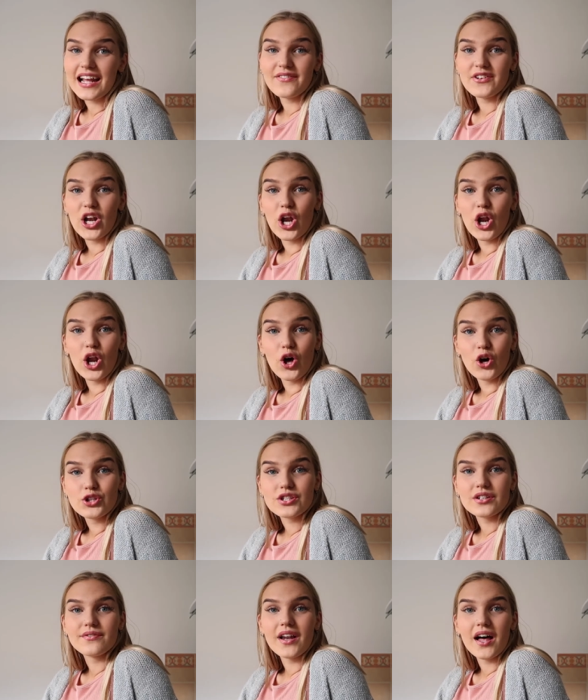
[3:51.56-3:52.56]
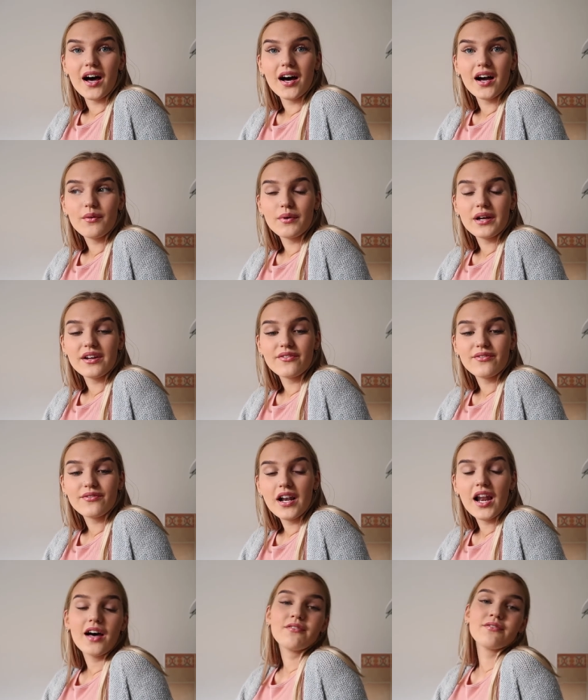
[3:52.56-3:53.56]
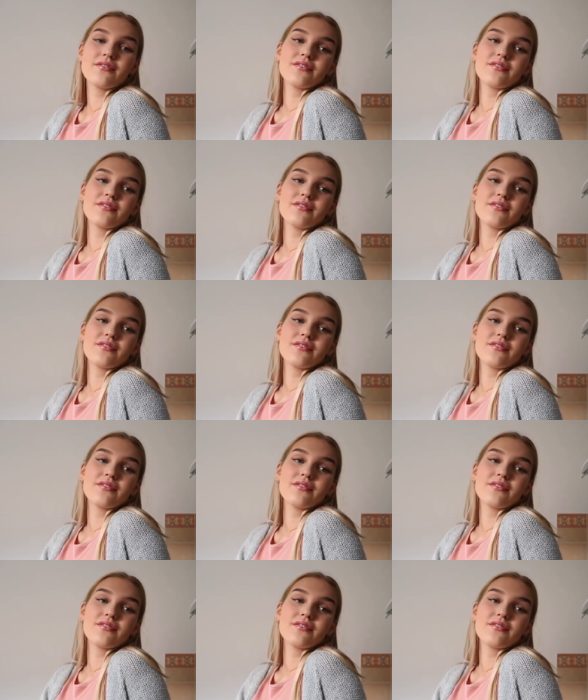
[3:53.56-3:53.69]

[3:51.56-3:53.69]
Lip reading: have a lot of love with love.